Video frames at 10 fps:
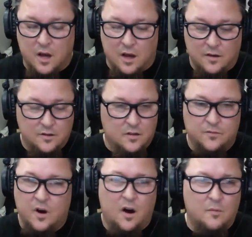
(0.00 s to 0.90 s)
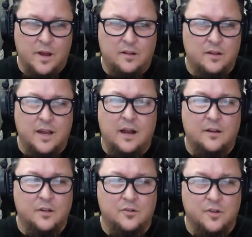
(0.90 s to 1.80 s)
you've automatically got
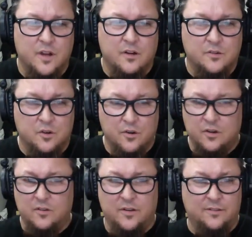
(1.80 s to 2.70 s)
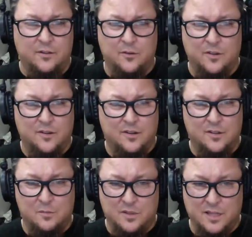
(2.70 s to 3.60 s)
an entry there. So you don't even have to do anything. You can
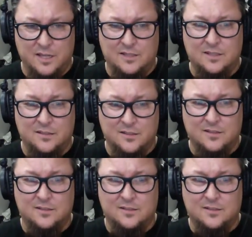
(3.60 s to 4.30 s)
just be lazy and just